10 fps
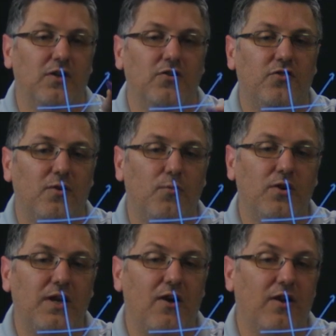somewhere
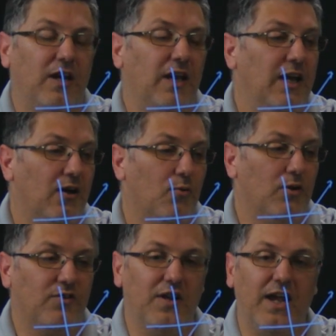down in here where
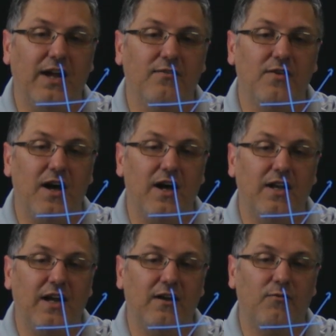it's negative 9,
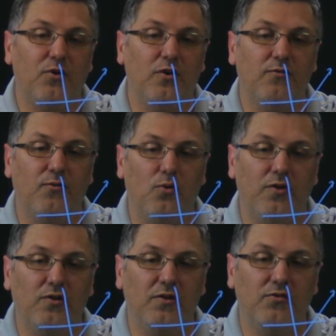negative 34,
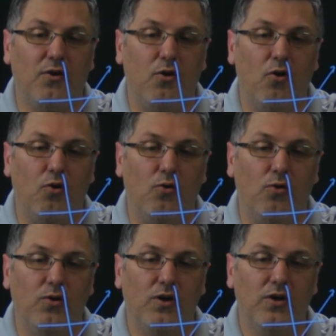there lives a
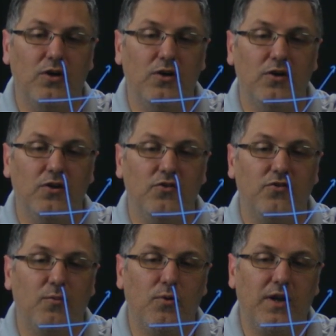hole.
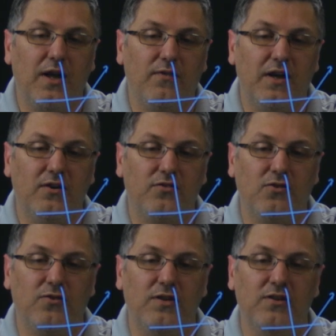Somewhere down there.
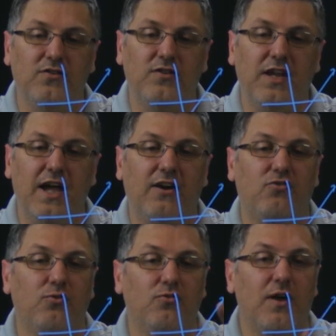So this is the
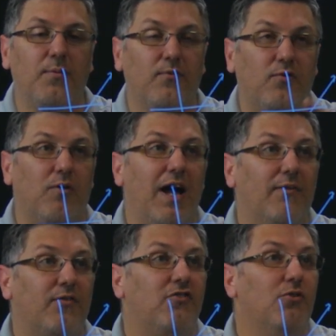actual type of graph
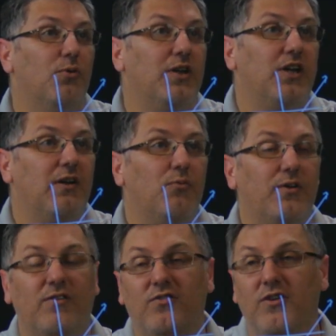that you would get
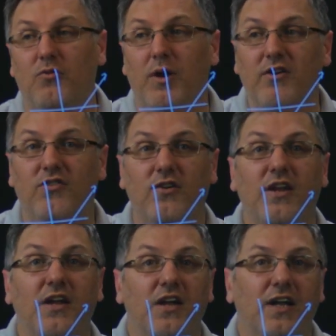with this equation.
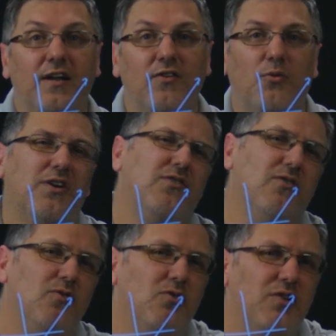Even though it
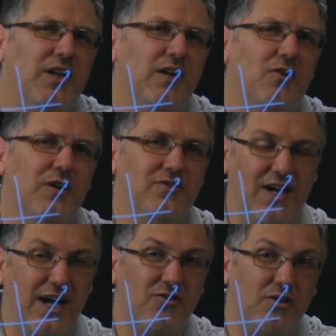doesn't look linear, it's
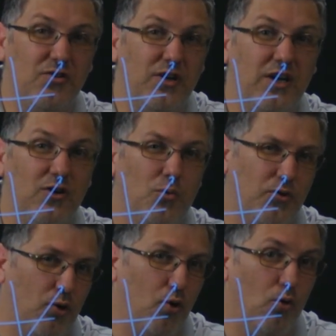actually linear with
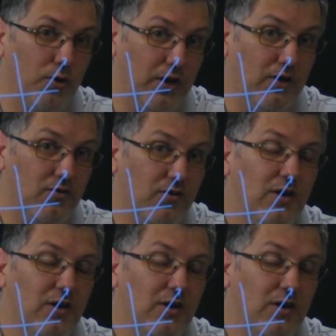a hole in it.